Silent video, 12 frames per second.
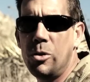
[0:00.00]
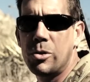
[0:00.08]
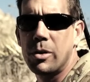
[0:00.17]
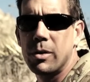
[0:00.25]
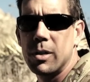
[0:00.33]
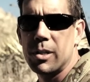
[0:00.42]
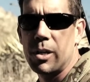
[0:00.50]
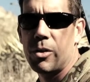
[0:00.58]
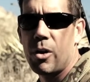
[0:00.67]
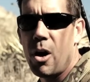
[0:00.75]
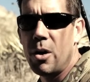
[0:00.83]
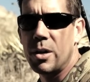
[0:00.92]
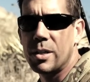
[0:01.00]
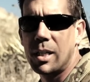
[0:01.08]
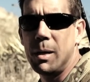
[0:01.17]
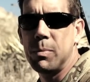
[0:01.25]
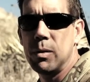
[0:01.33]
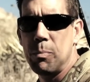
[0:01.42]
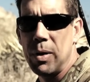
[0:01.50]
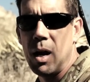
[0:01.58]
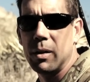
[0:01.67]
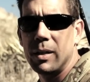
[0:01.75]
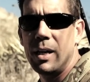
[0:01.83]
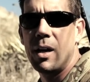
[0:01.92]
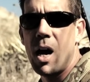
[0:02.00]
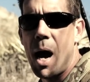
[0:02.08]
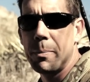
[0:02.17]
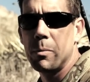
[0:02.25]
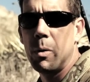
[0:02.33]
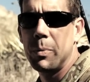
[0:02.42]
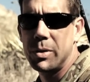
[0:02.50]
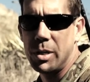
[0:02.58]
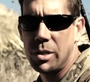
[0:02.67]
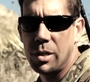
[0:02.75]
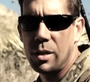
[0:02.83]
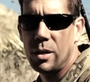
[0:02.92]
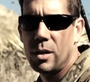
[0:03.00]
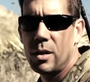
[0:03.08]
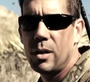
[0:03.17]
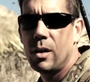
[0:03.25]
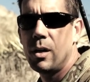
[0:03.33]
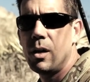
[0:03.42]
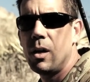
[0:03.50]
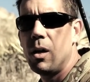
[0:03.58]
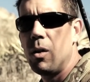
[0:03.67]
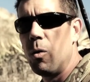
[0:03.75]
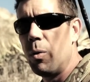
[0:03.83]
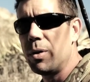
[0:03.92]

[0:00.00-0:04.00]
user to center the harness, keeping the belt in an optimal position. The